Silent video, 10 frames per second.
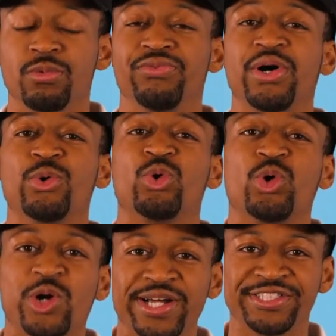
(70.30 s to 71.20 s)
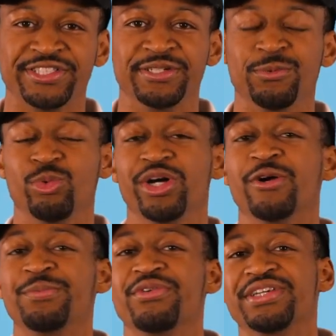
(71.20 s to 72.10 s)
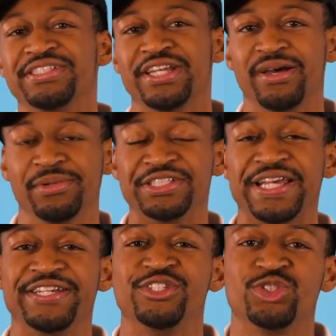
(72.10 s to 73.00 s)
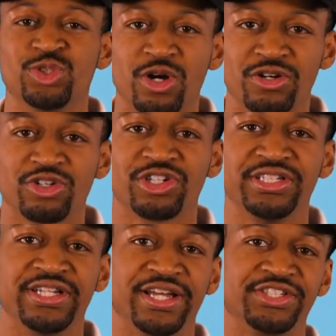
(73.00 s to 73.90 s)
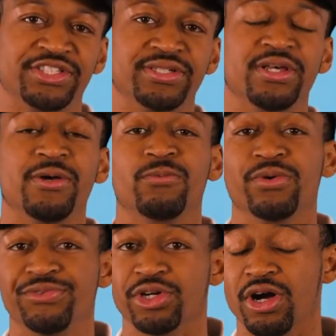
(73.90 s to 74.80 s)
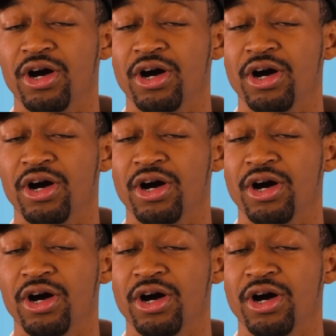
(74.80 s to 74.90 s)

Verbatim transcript: without question will help you establish a stronger connection with your